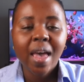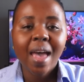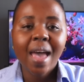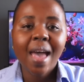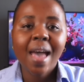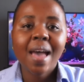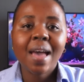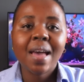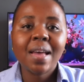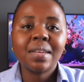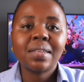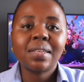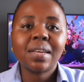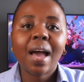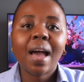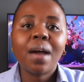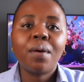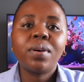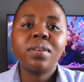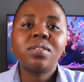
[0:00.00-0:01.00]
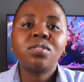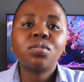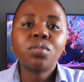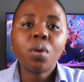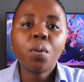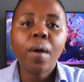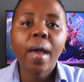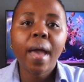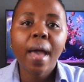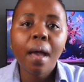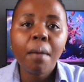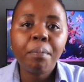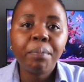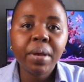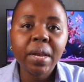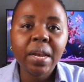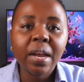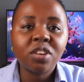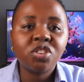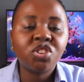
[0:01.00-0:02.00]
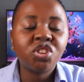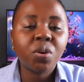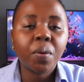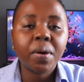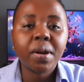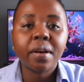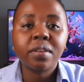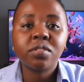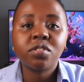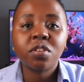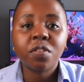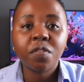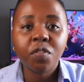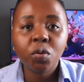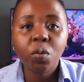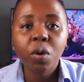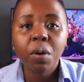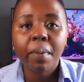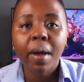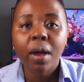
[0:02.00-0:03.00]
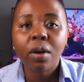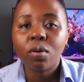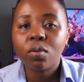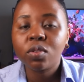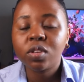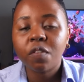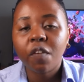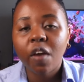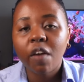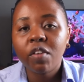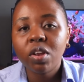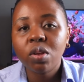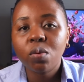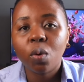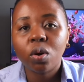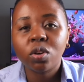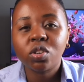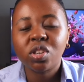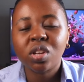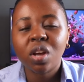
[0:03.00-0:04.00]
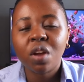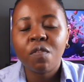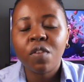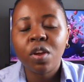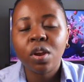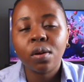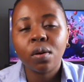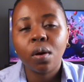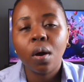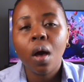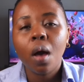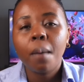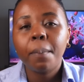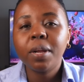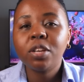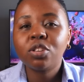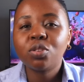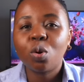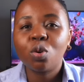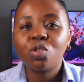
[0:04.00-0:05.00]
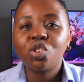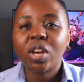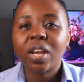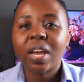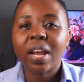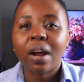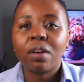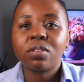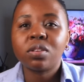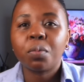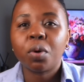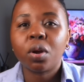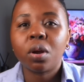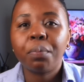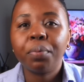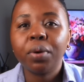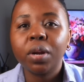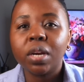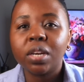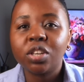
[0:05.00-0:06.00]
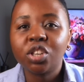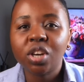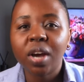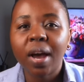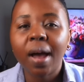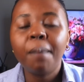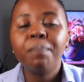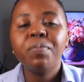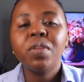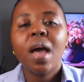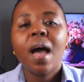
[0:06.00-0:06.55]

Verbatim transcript: And I was so happy last year when I was reviewing my goals. If you haven't watched that video, please go check it out. I'm gonna put it here.